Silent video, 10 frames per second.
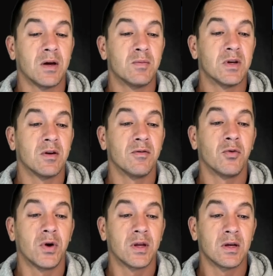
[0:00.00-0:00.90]
I've been
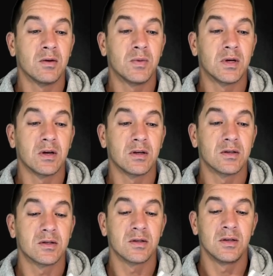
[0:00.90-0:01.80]
avoiding it
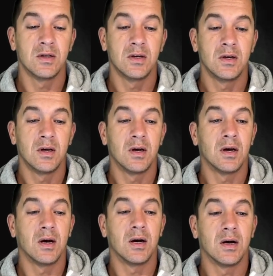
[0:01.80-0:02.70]
because
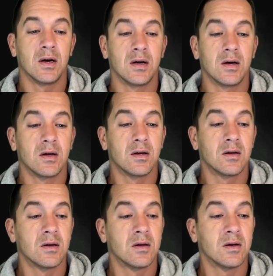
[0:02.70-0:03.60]
I've
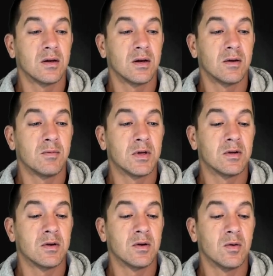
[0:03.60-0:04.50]

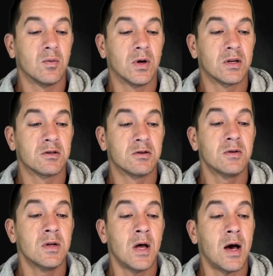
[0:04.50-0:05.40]
been wanting to
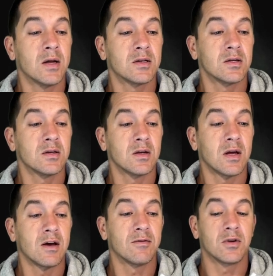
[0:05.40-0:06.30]
not
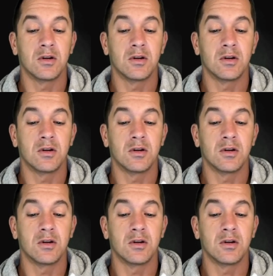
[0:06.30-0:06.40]
have